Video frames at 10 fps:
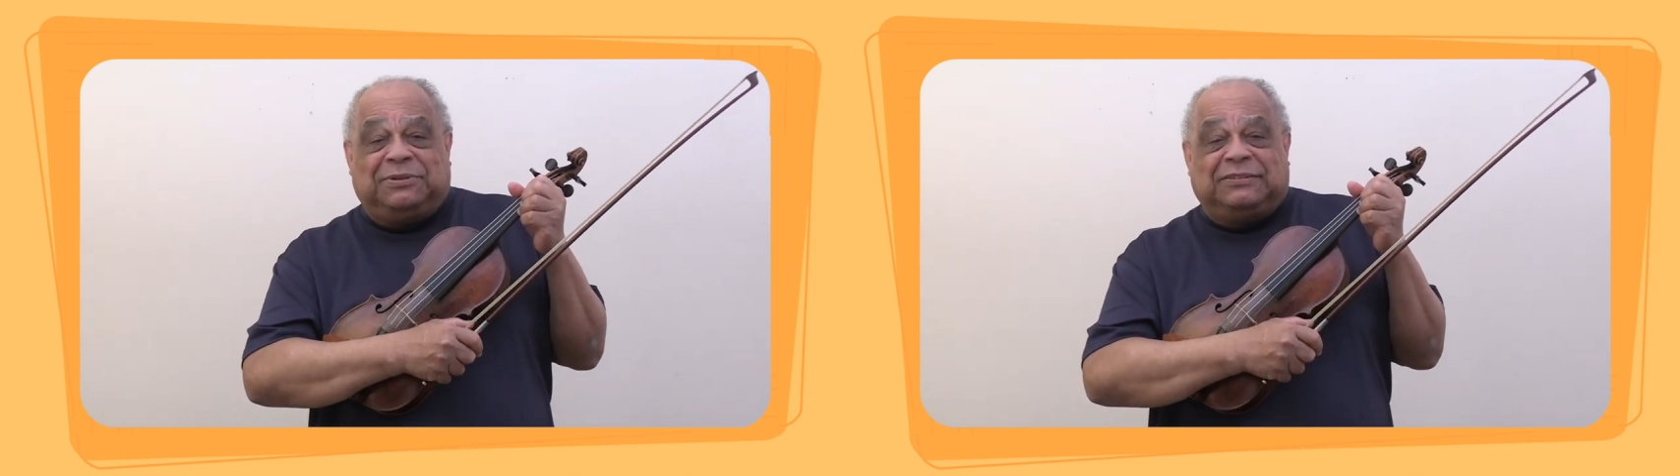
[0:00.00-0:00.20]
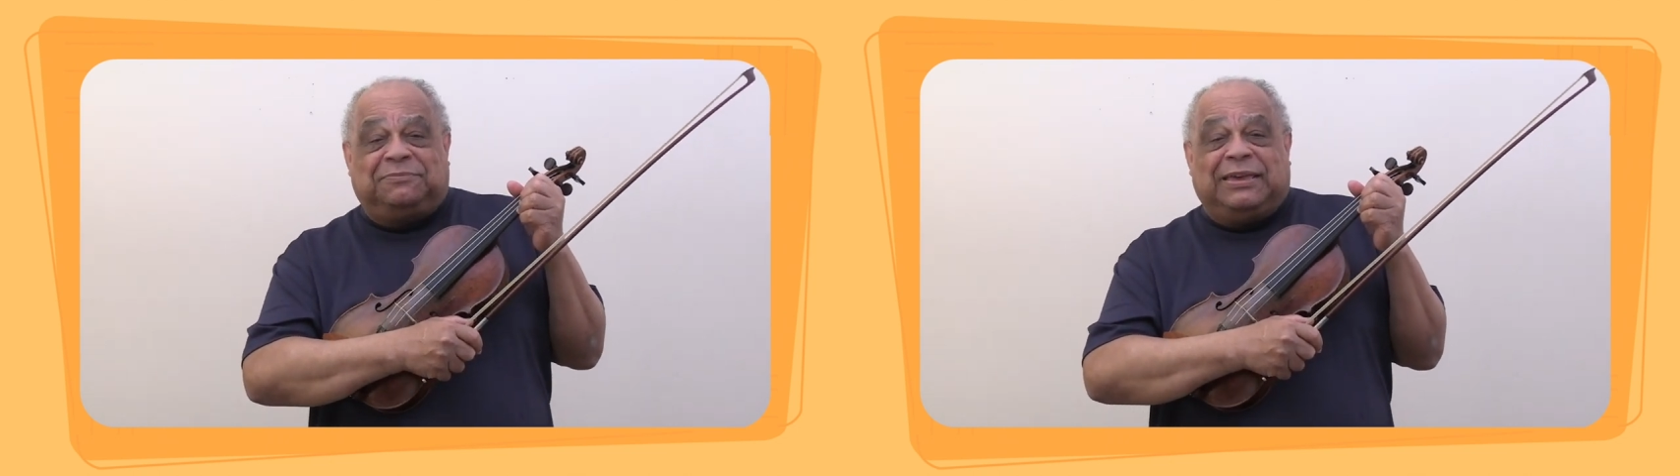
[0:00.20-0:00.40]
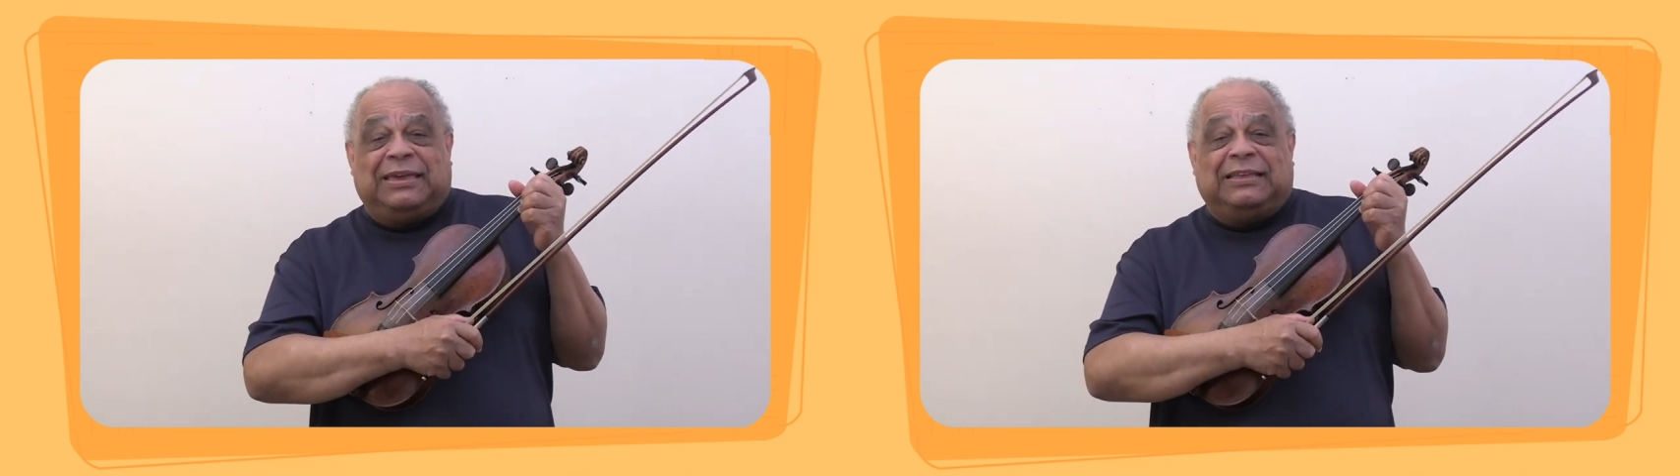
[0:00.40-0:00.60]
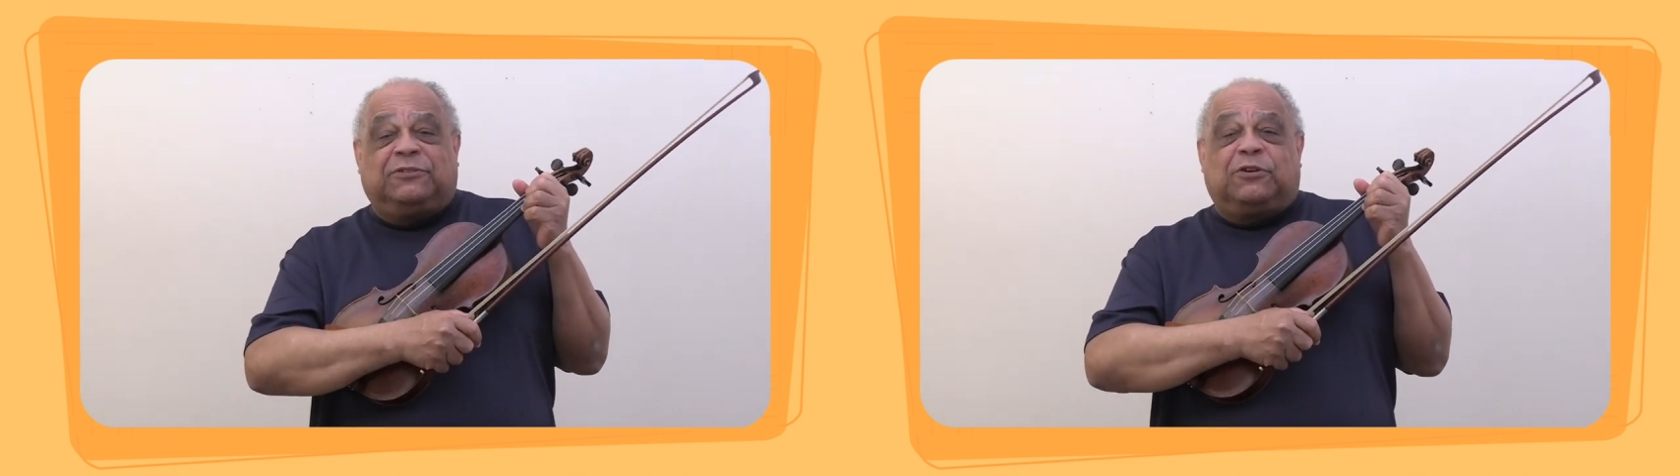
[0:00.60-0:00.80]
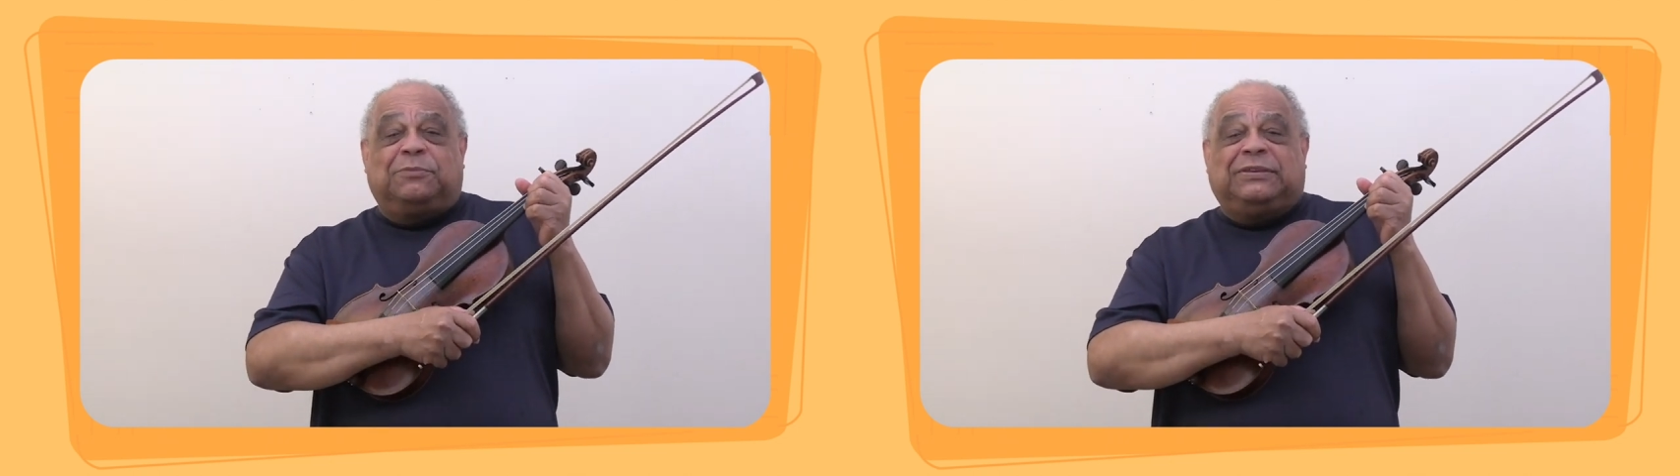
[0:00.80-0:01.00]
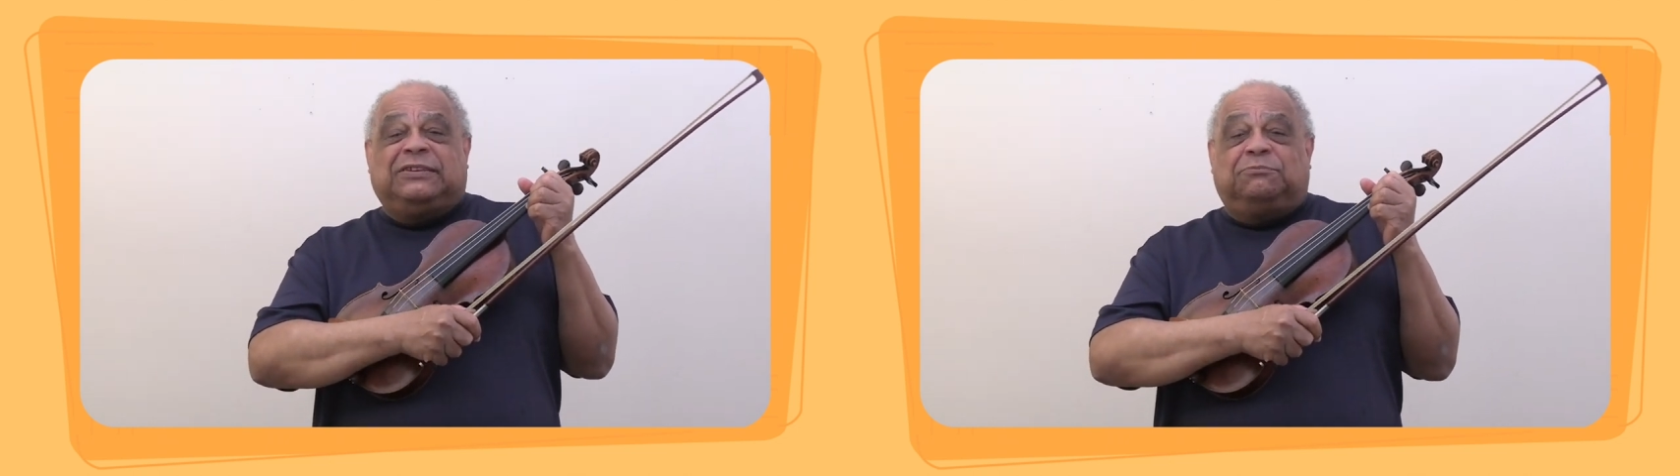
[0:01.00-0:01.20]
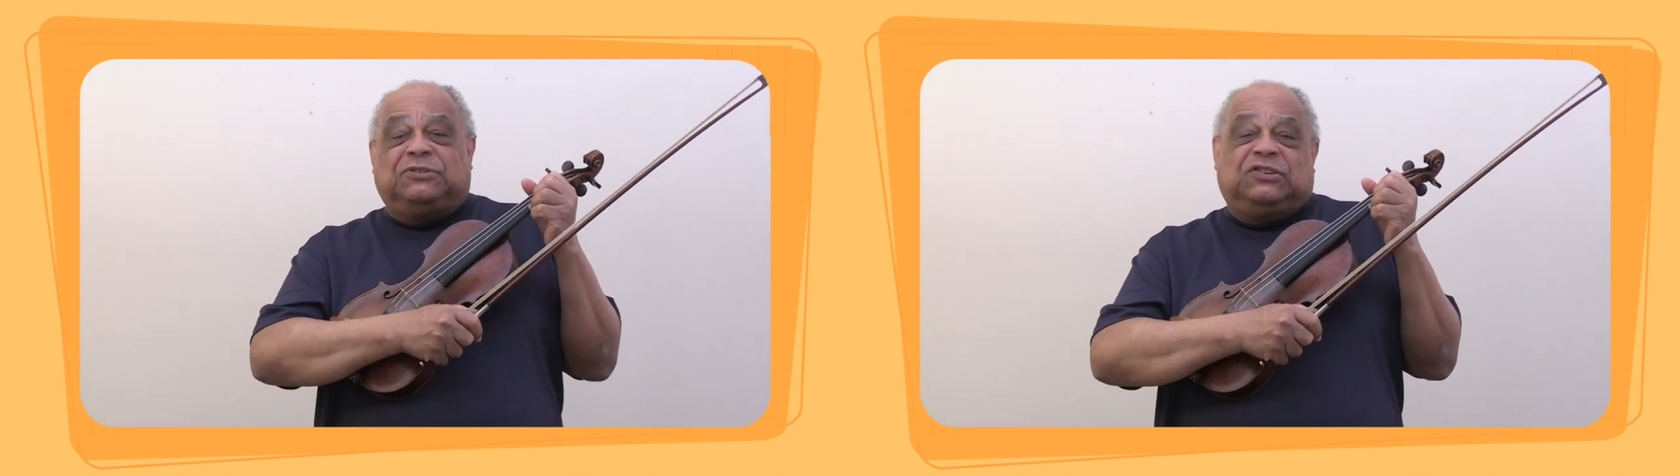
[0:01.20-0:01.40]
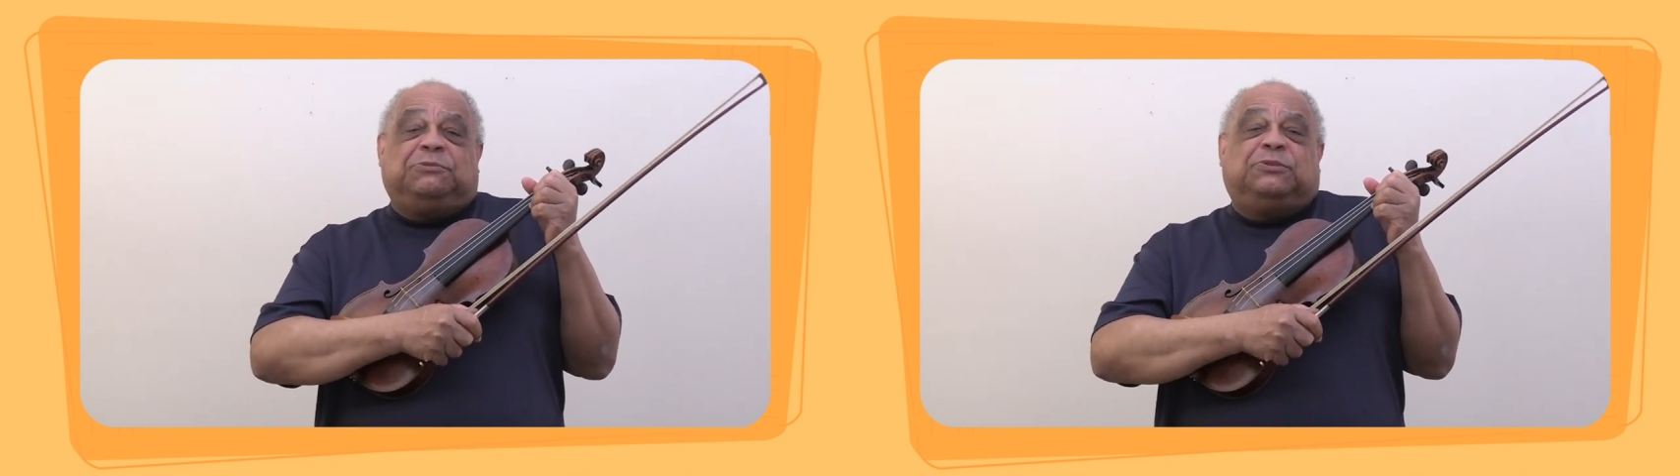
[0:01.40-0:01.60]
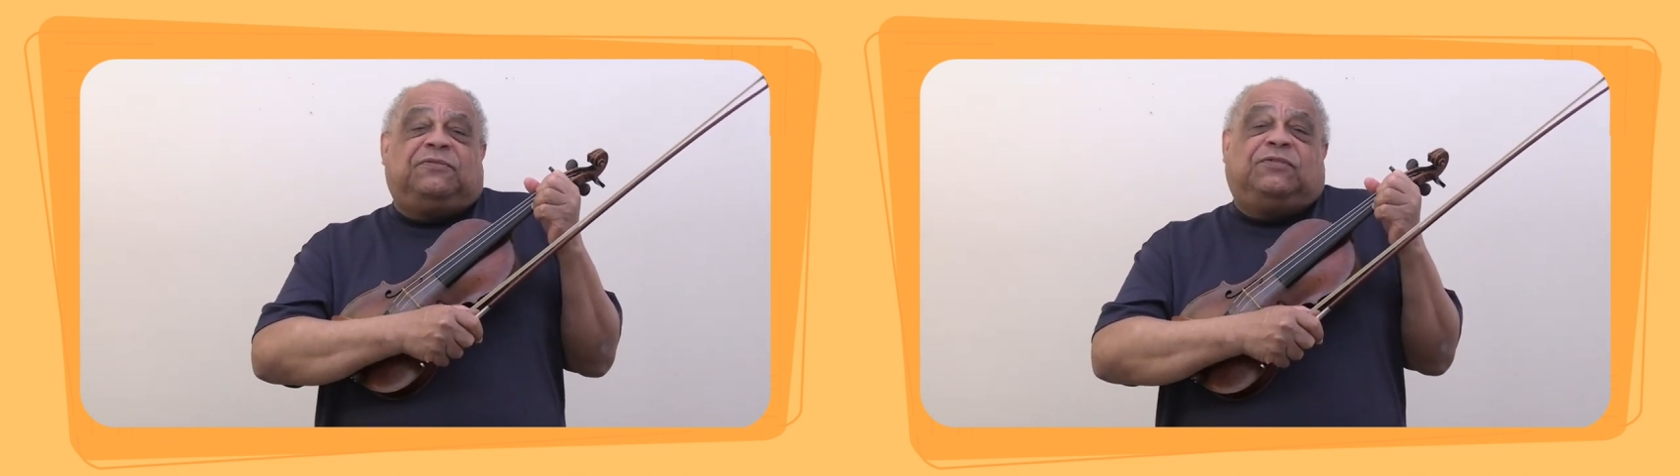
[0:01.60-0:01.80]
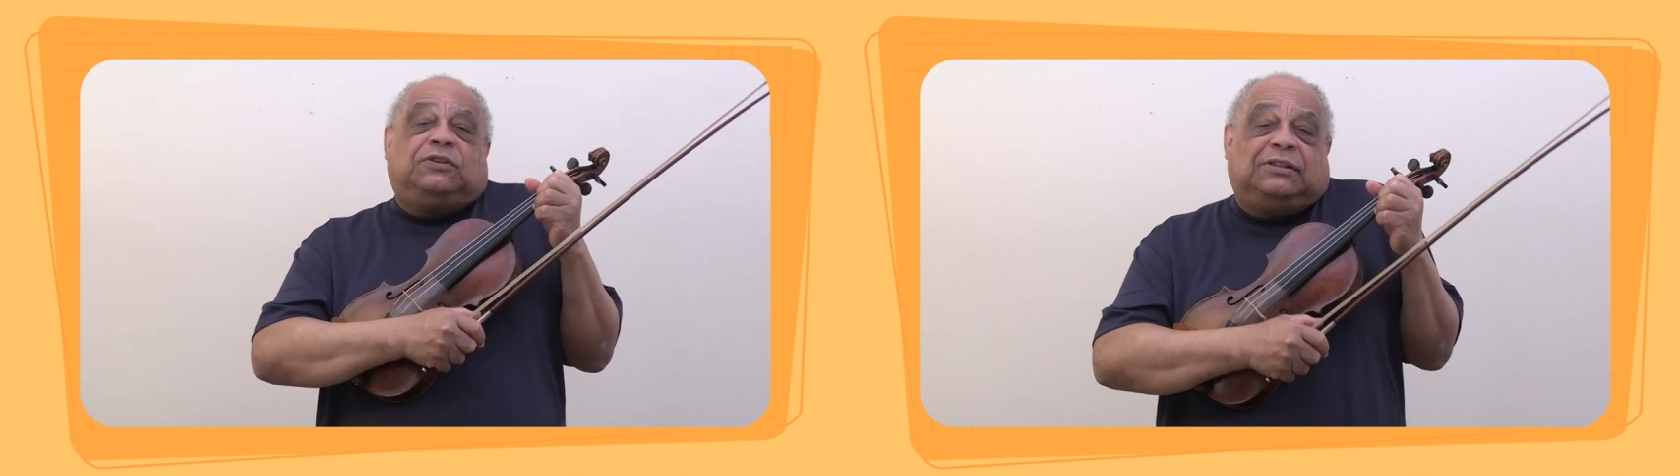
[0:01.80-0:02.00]
but as my answering machine
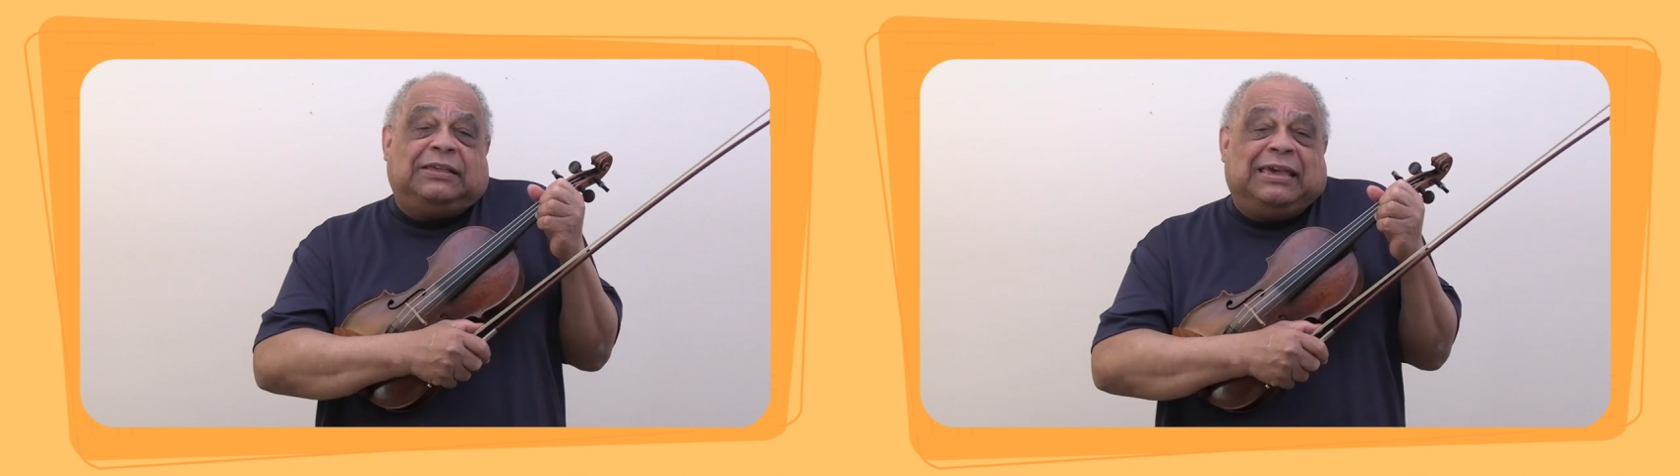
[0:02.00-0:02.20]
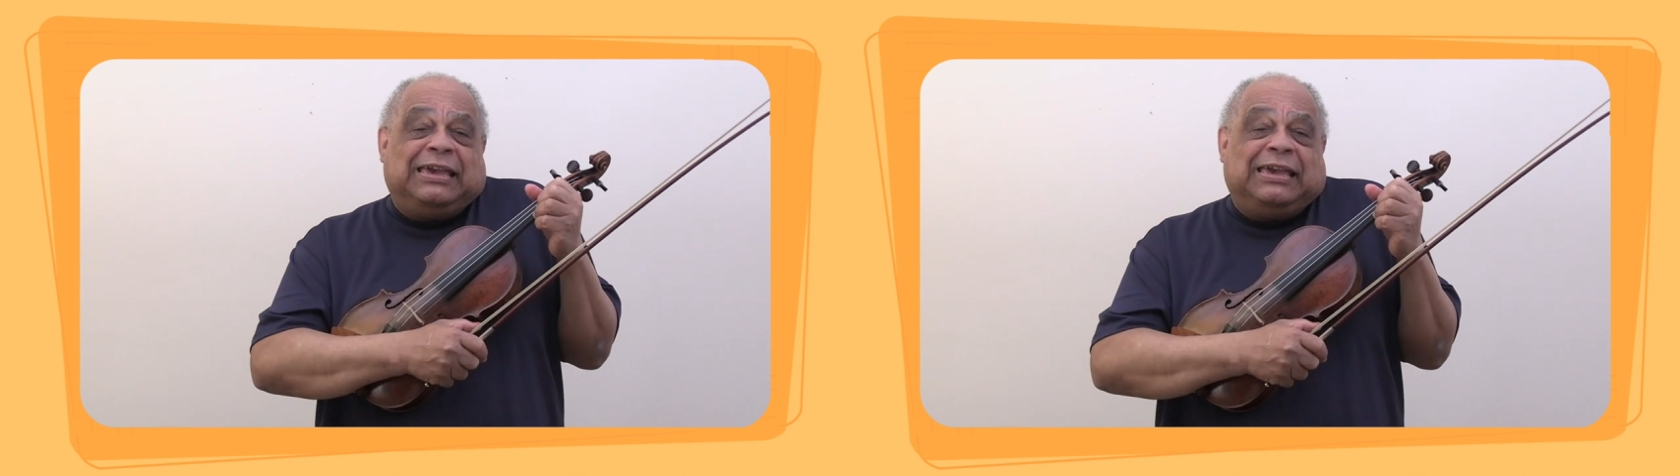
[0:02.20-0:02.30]
was full,